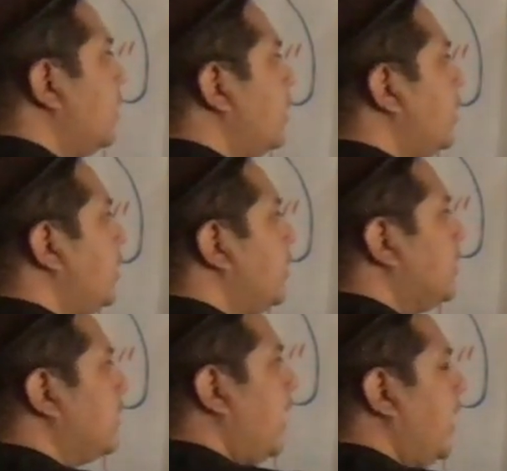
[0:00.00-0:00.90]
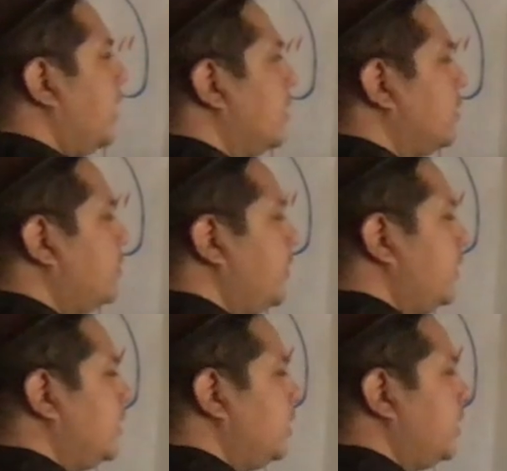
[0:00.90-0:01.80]
you notice that this
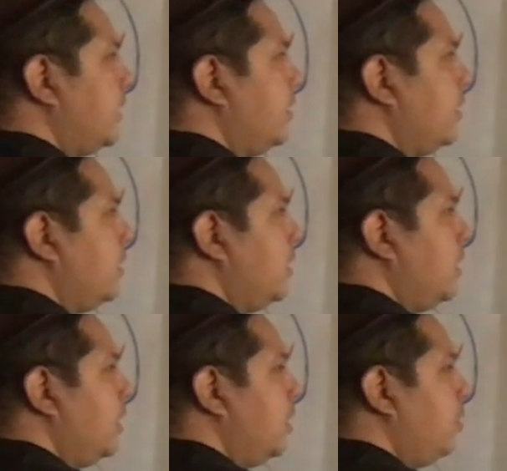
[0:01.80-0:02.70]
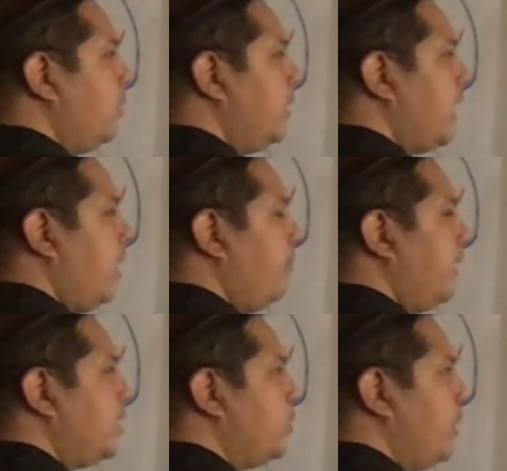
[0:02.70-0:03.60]
first digit went down by
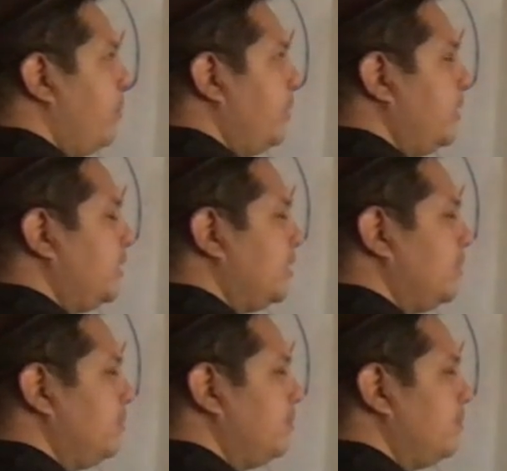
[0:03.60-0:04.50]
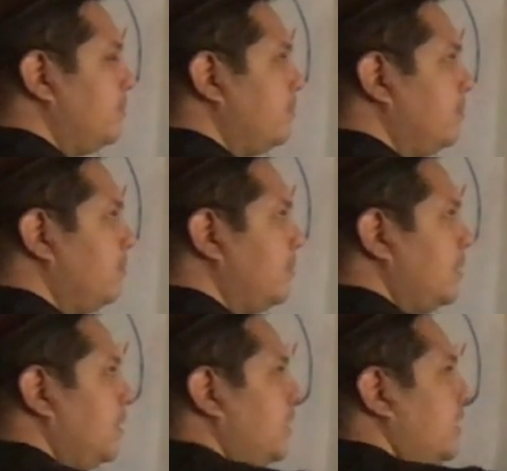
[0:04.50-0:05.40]
2 numbers,
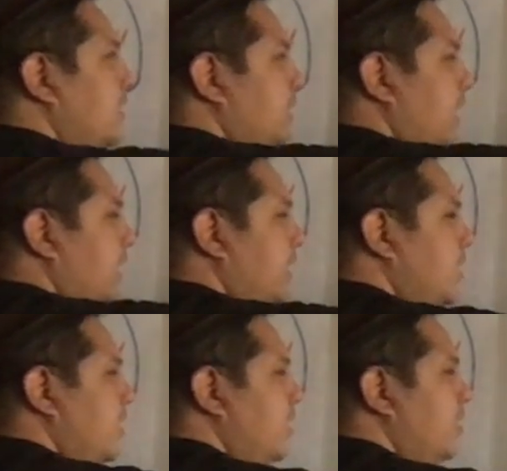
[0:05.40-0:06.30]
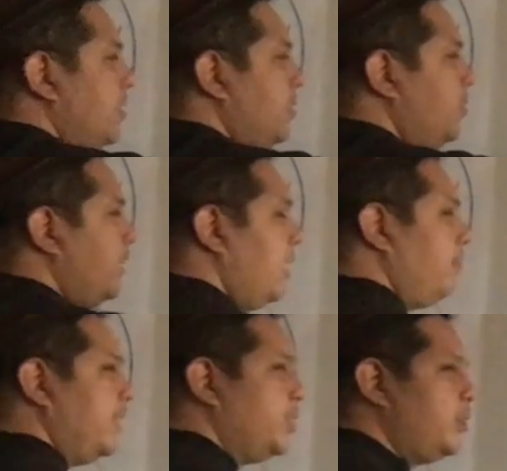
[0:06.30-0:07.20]
and the second digit went out
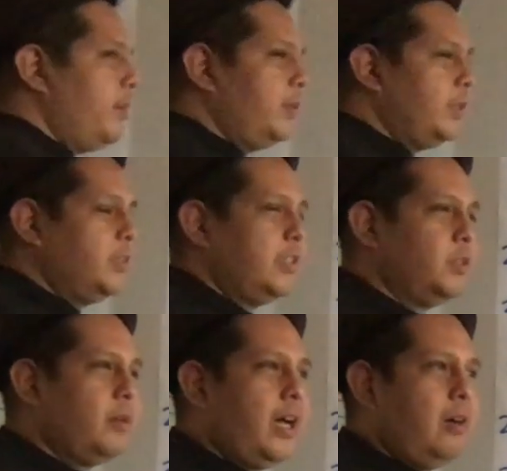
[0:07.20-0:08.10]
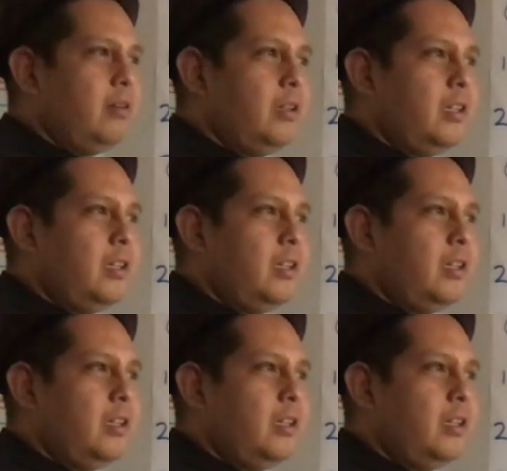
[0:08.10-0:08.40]
by 2 numbers as well.